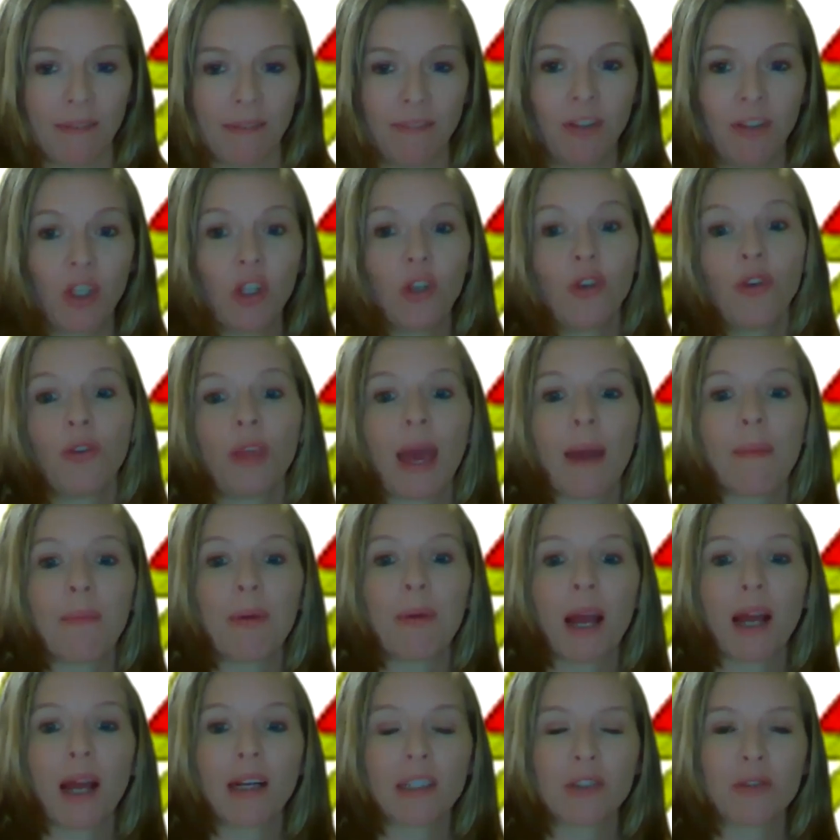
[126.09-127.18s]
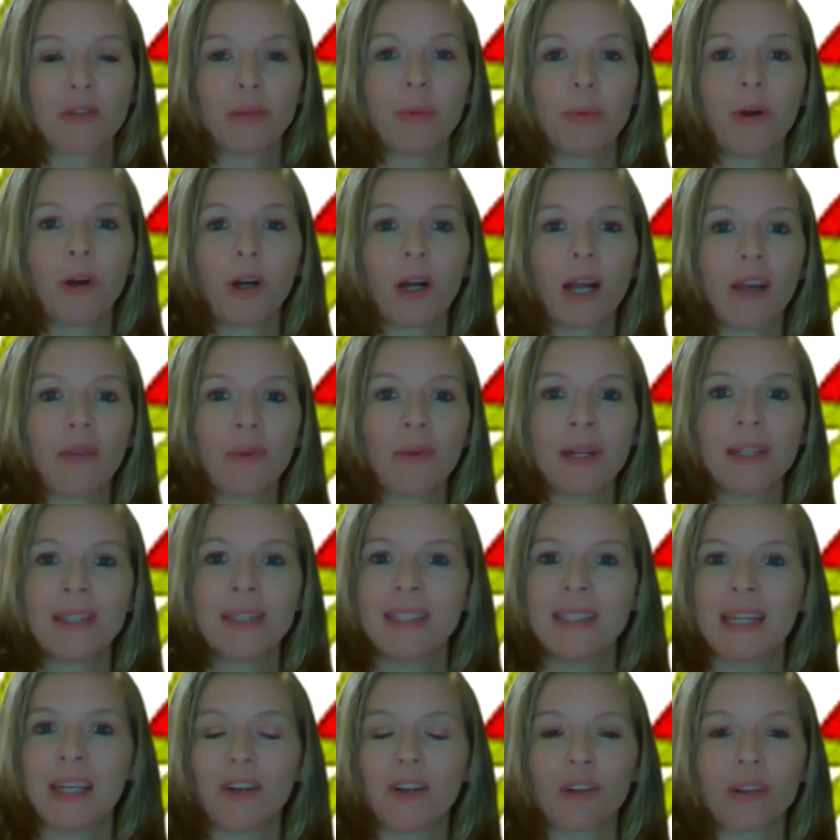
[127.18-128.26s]
View that progress report on
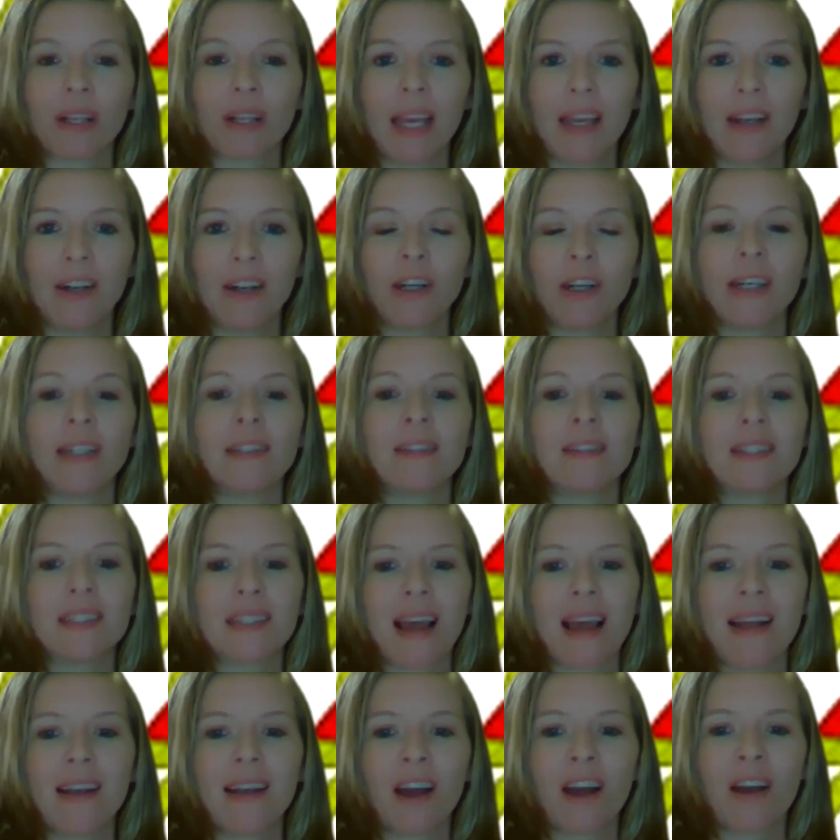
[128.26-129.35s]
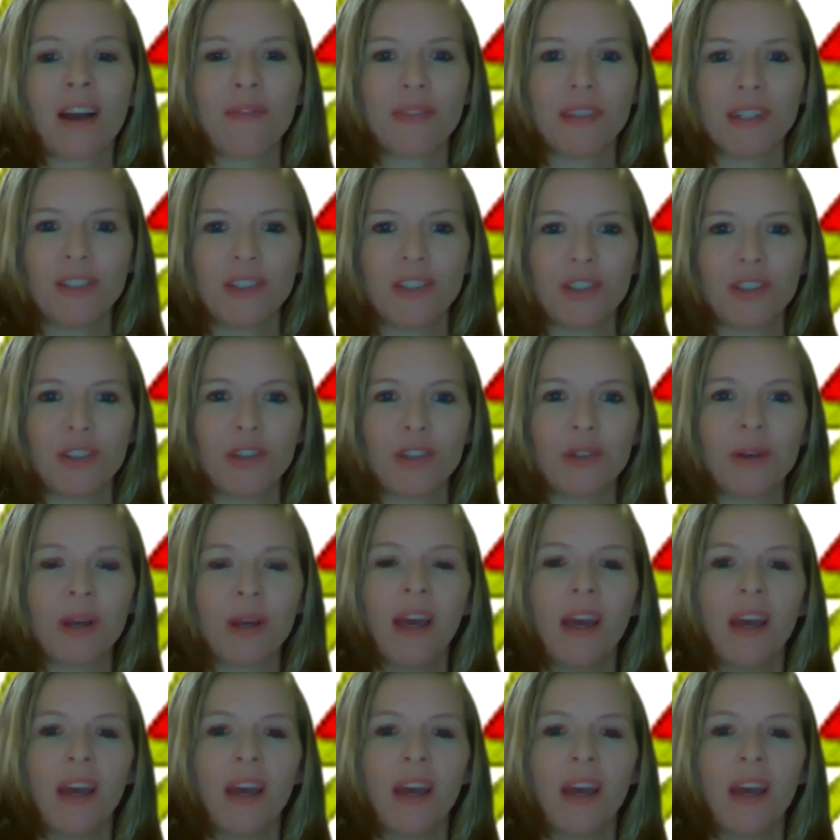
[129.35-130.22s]
Wednesday or later and sign off that you